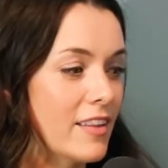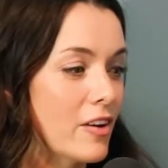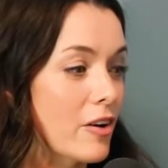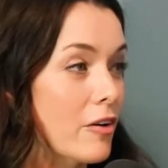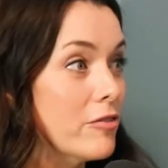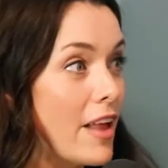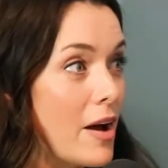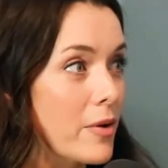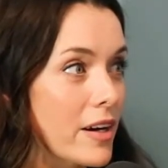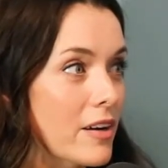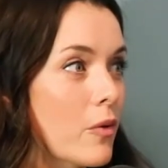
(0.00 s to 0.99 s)
and they'll go
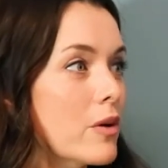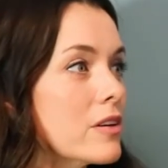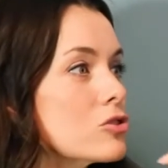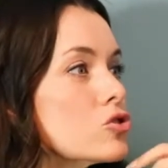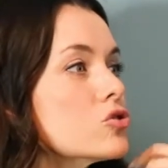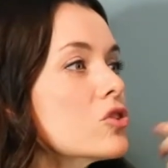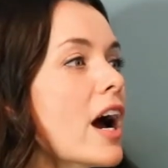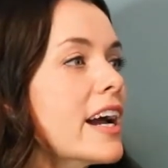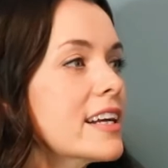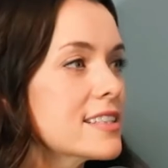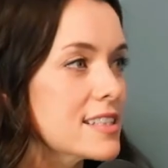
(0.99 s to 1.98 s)
flower, or
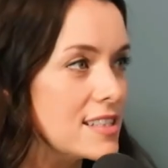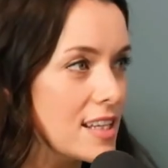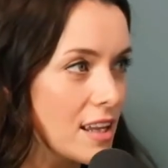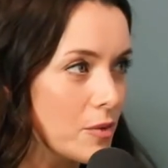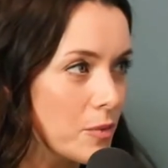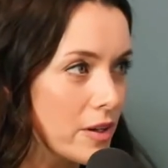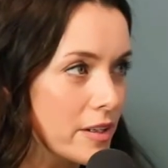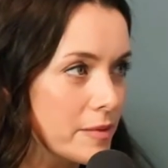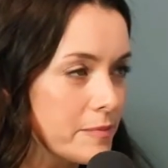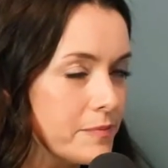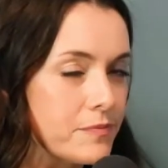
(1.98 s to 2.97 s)
try to say the
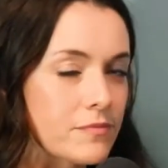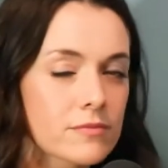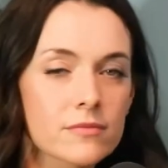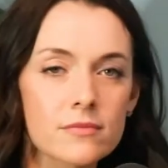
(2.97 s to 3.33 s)
word. Right.